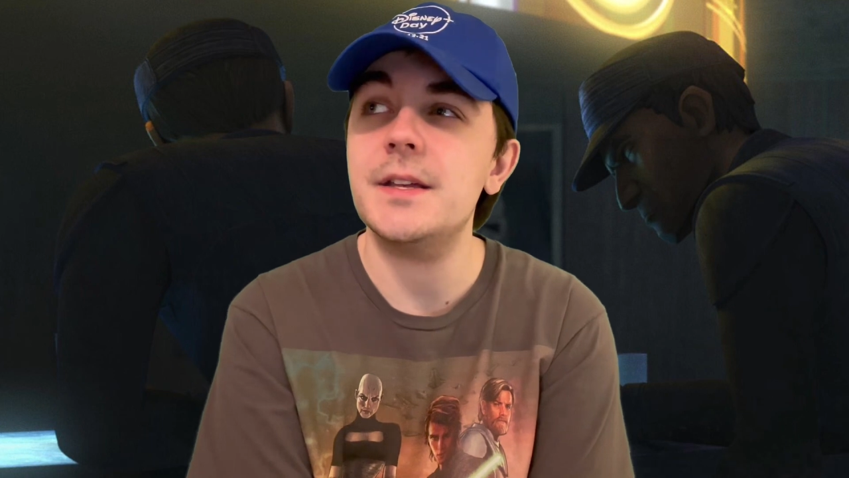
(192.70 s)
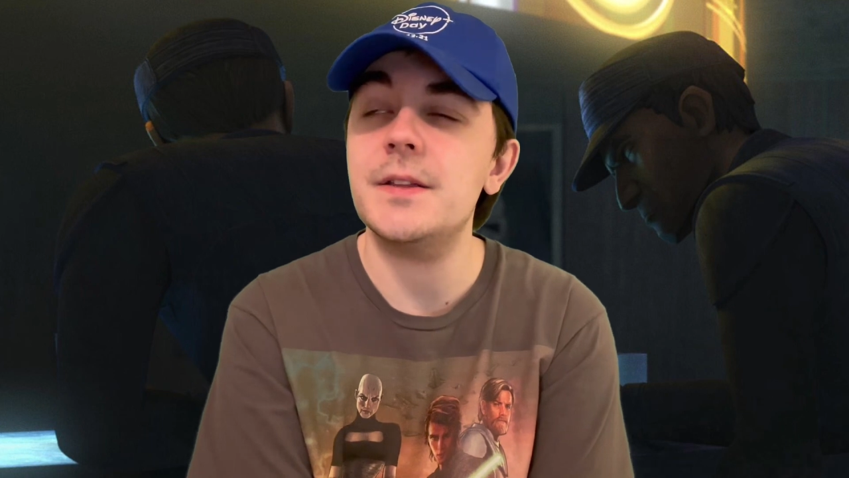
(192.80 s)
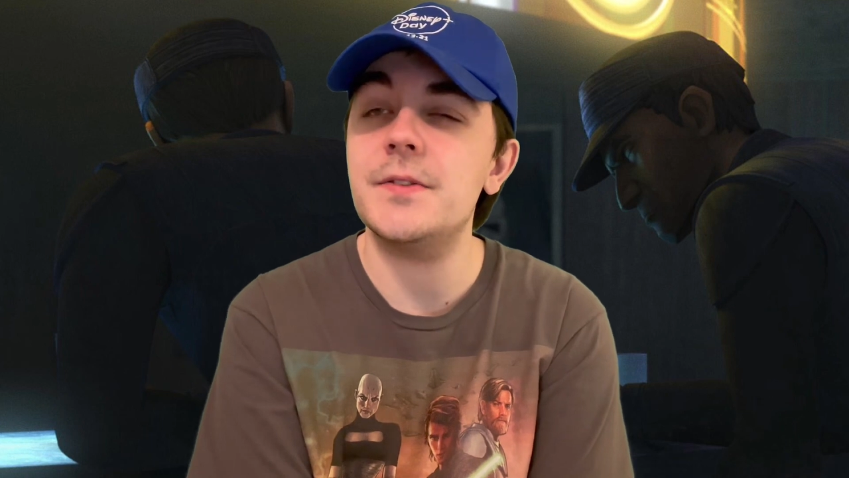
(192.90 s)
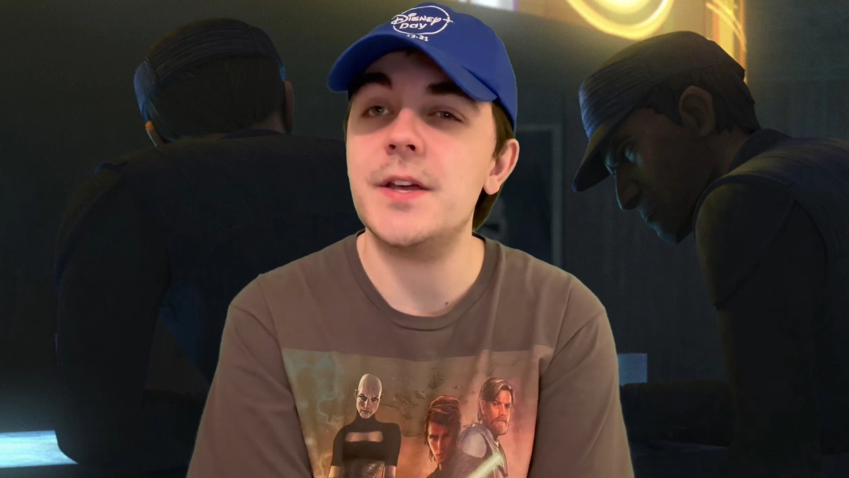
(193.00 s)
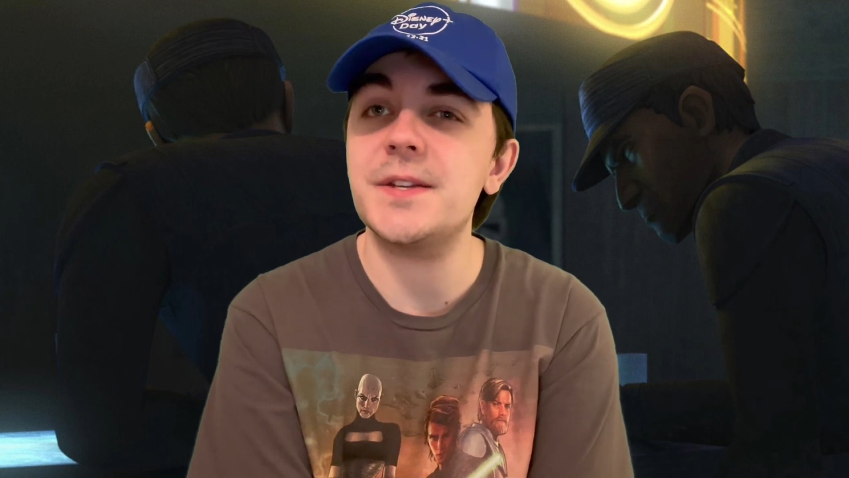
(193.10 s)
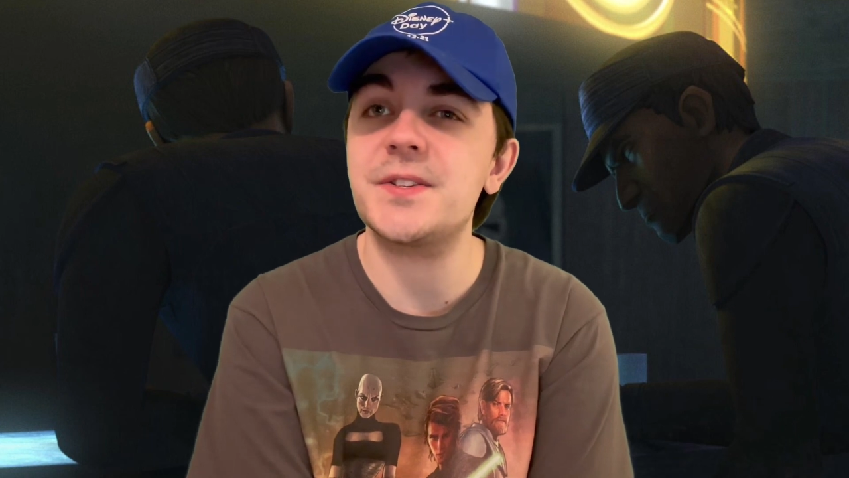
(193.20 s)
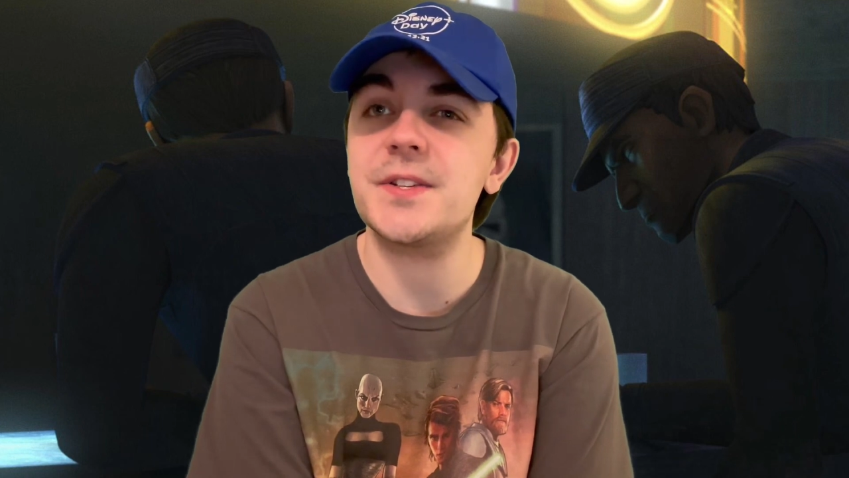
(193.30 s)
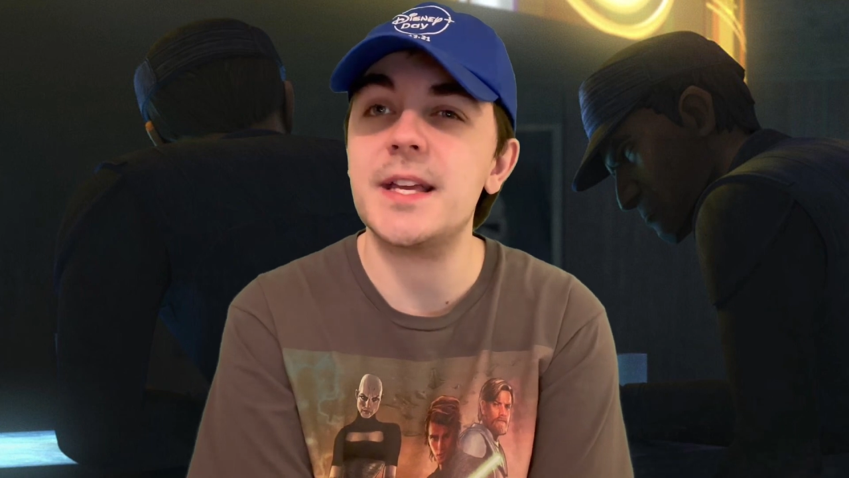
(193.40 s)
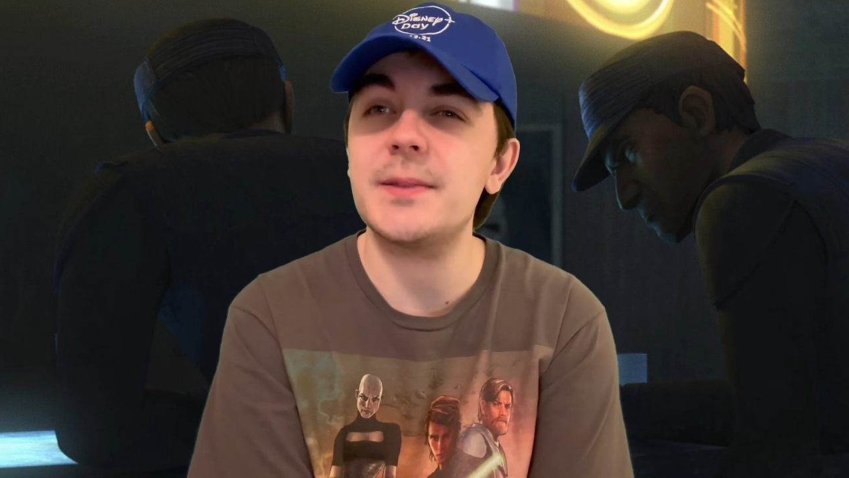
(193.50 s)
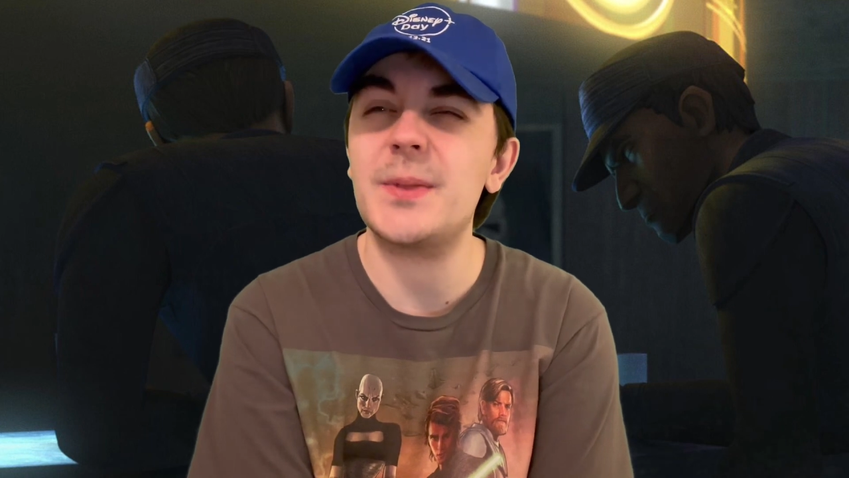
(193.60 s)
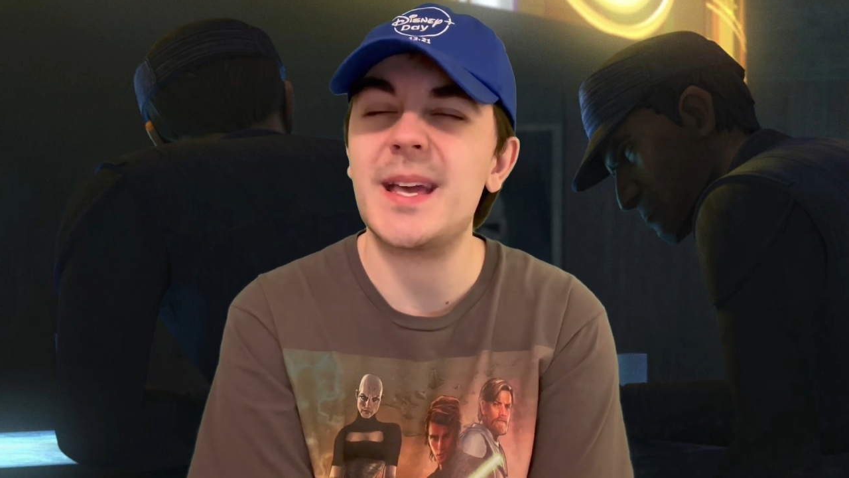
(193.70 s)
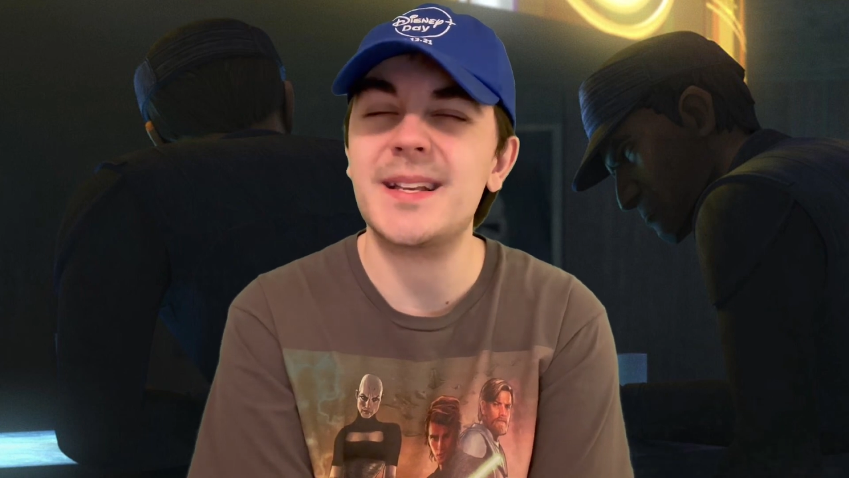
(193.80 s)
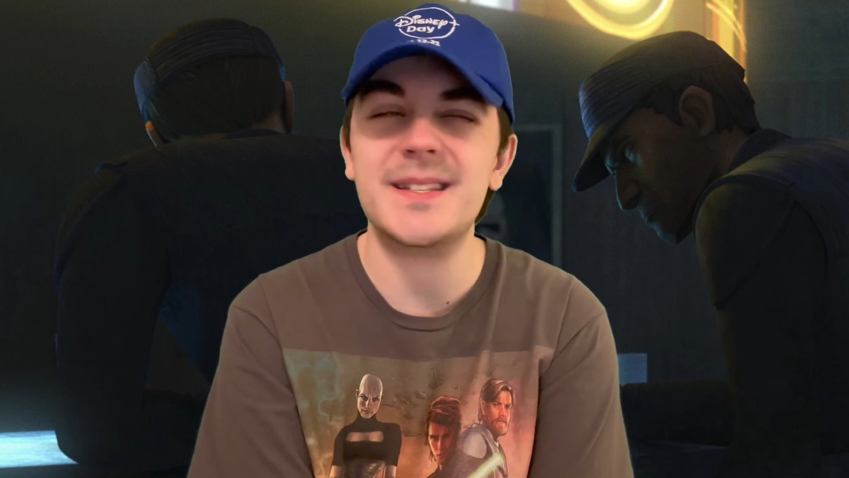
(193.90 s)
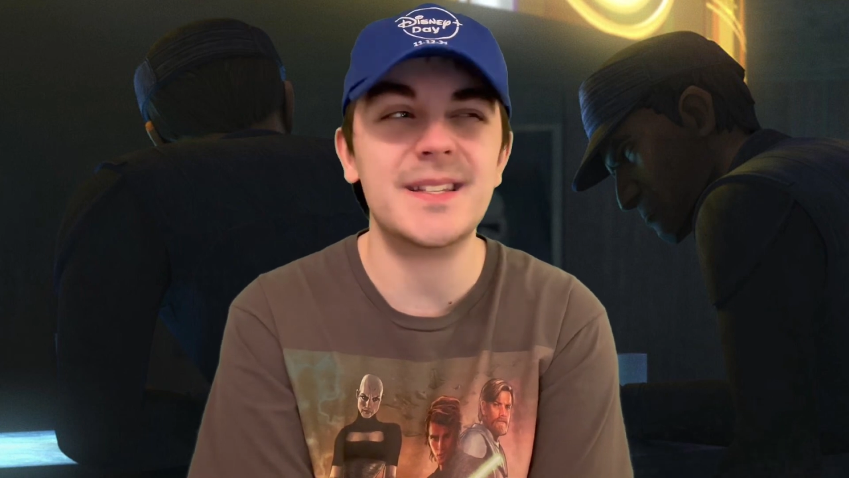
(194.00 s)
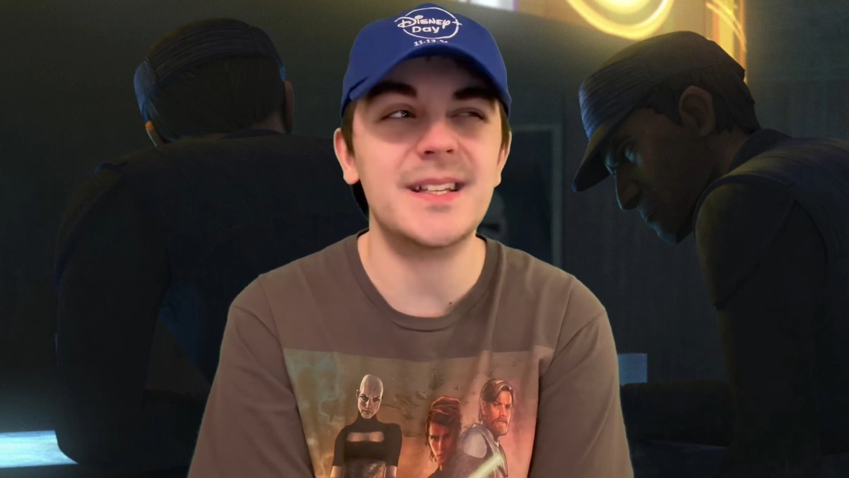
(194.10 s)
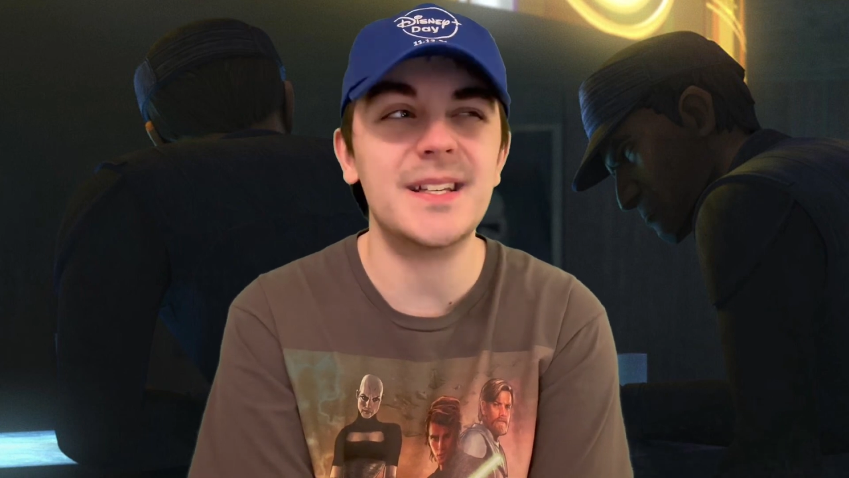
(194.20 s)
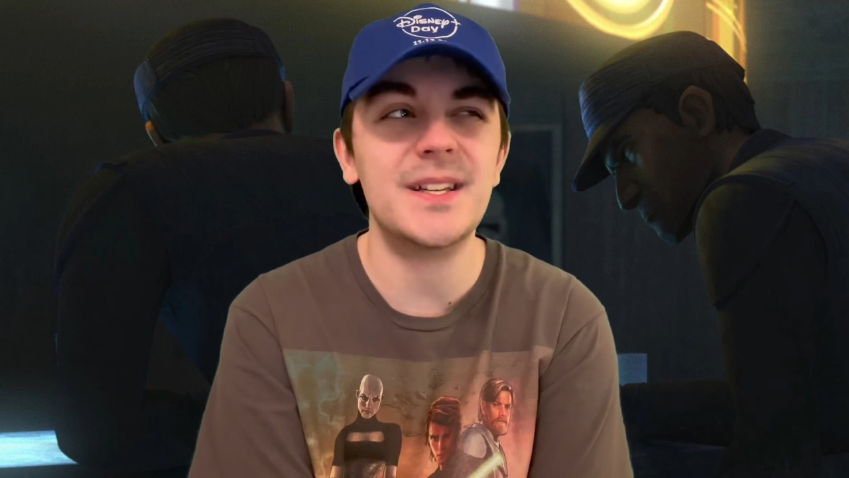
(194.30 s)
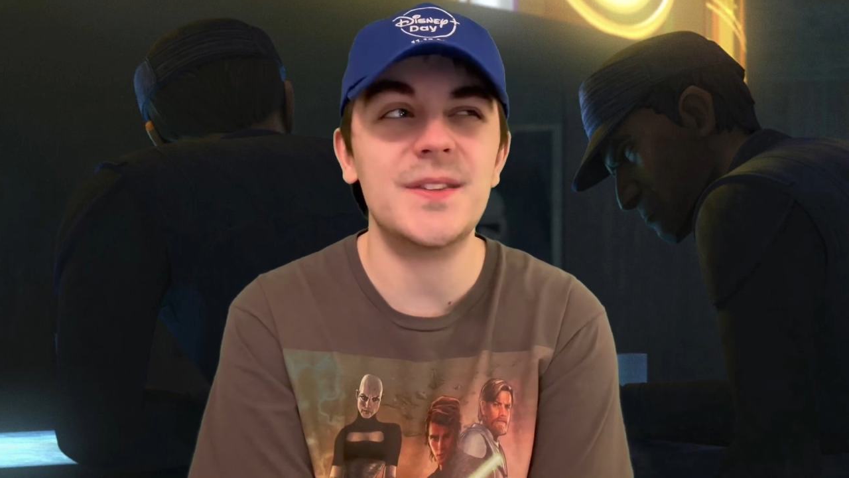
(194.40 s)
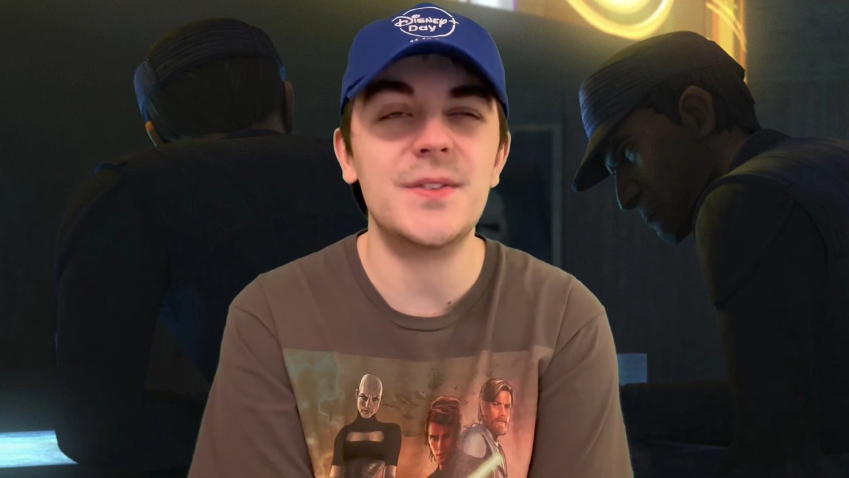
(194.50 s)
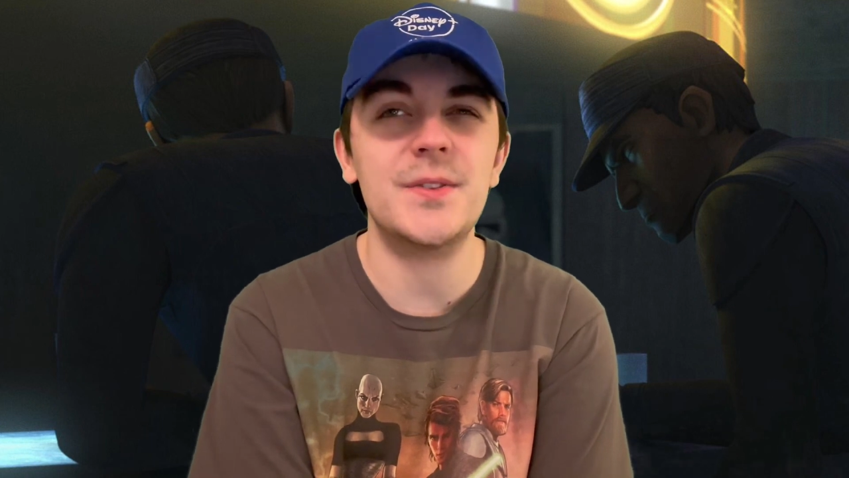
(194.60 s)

they said that uh,